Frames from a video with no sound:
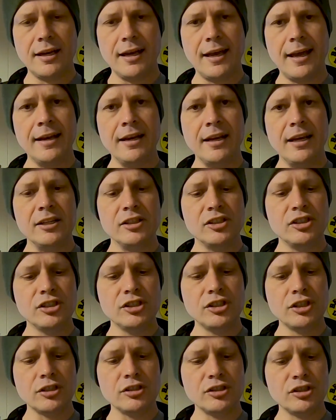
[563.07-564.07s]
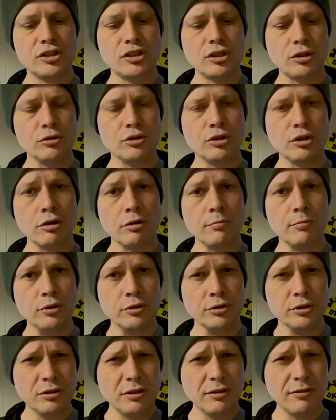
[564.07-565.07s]
and it's just so
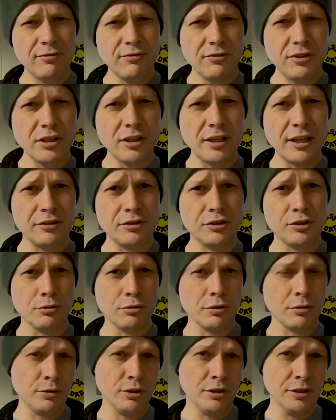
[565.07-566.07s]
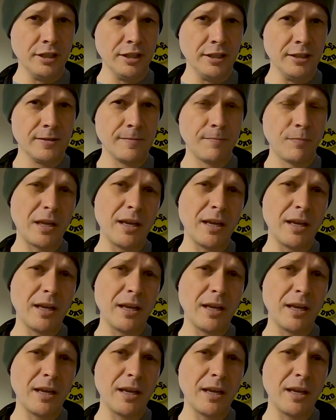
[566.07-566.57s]
durable. You can feel how durable it is.